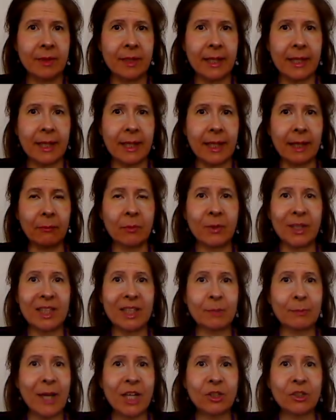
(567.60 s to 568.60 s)
And we
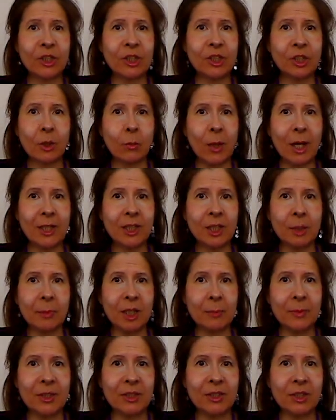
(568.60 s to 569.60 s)
especially don't want them in a
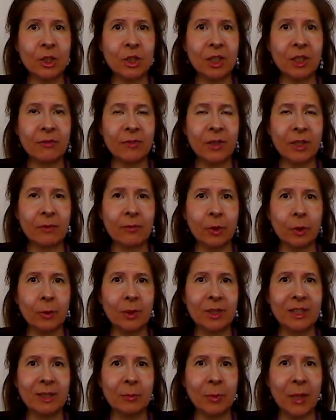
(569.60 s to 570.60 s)
position of
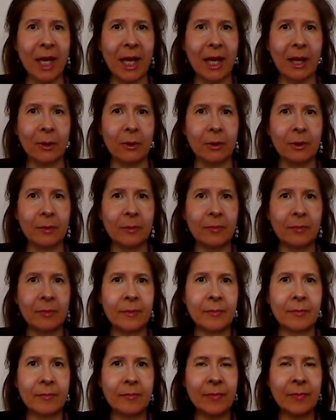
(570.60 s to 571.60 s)
influence and power.
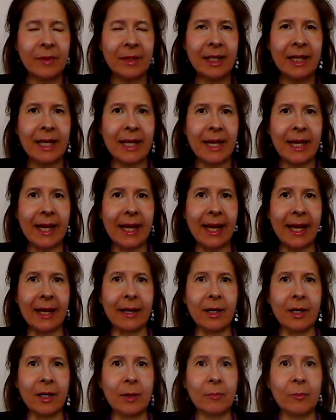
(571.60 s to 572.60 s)

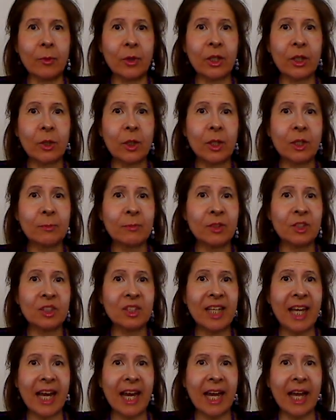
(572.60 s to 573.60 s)
And we're going to
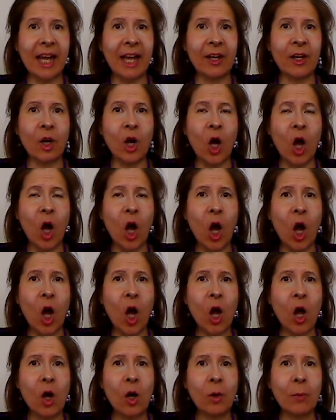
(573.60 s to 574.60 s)
scan
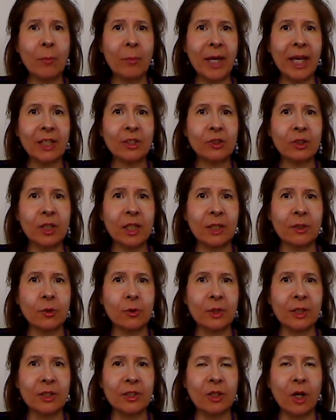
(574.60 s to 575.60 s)
all major
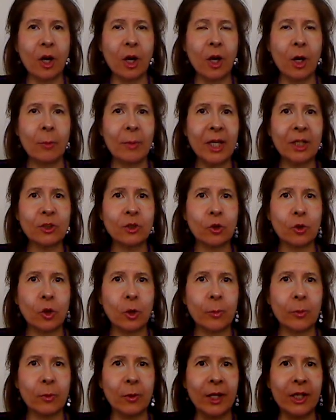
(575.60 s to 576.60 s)
countries, all major
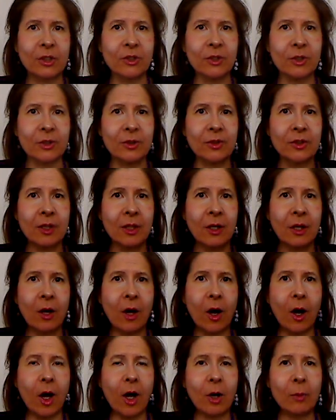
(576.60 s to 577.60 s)
corporations,
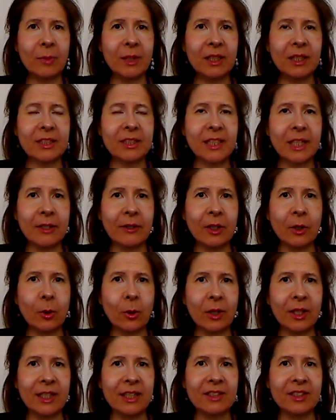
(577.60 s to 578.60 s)
all military
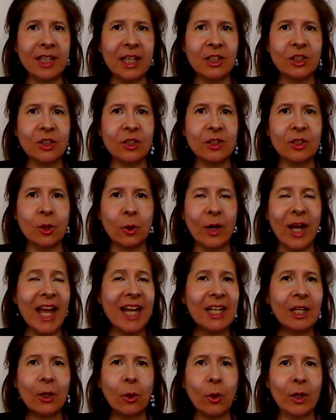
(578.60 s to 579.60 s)
organizations, or
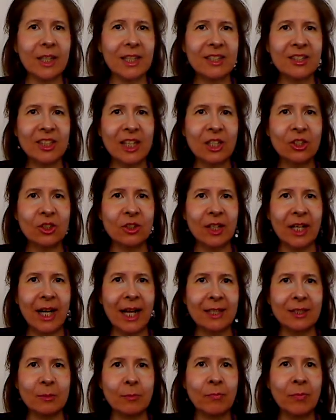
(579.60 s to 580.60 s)
any organization that
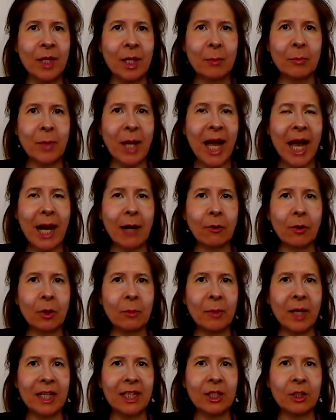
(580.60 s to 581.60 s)
has power,
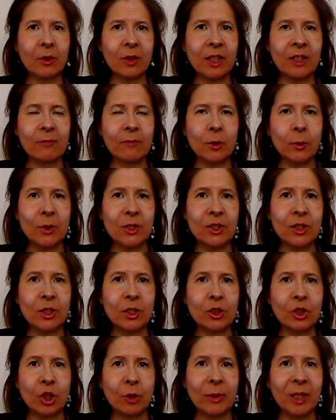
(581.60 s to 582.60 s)
money, or influence to
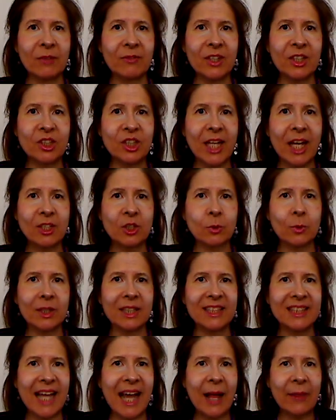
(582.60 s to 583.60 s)
determine if a Jesuit
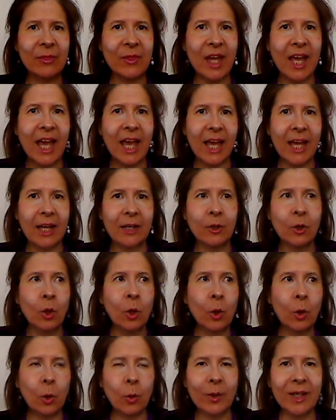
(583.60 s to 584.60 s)
is at the head
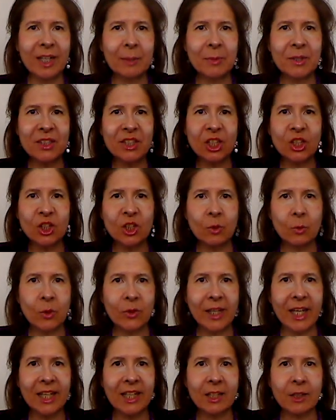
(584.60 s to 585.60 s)
or in a position where
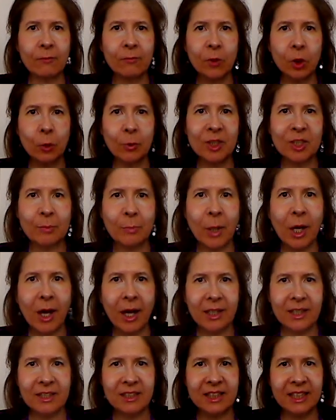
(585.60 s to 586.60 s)
they can influence
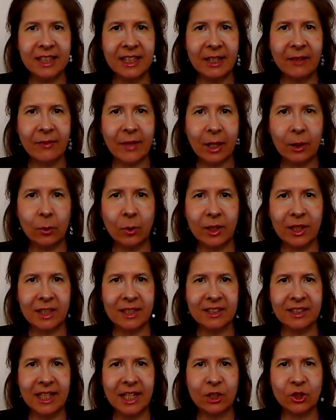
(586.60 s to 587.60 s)
policy in that
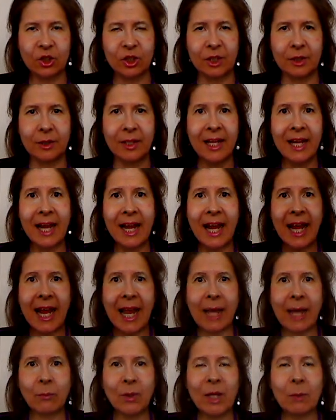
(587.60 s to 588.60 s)
organization.
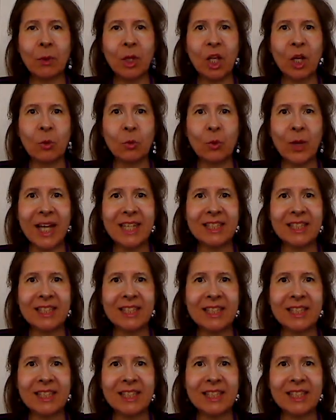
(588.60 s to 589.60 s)
And we
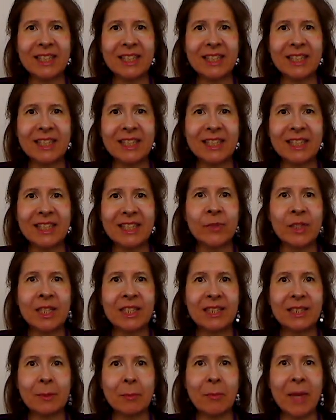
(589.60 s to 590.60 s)
demand under
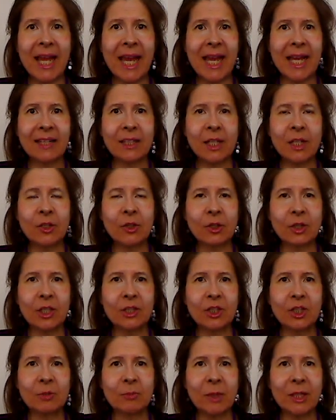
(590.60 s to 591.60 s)
conspiracy and
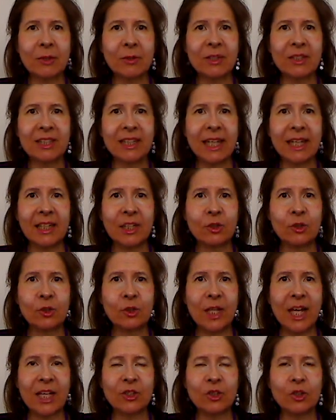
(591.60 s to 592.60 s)
international law
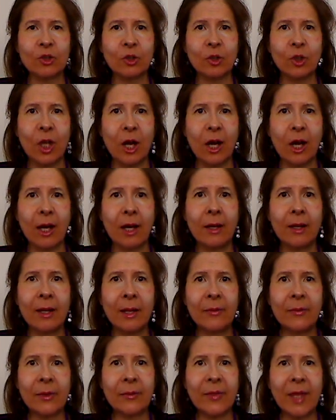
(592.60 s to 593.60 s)
that they be replaced
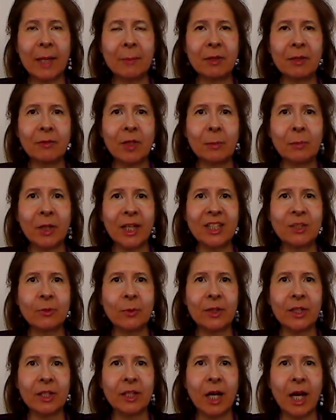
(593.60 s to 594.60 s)
with a non-Jesuit
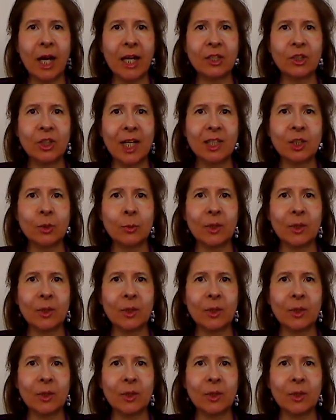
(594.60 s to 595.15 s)
counterpart.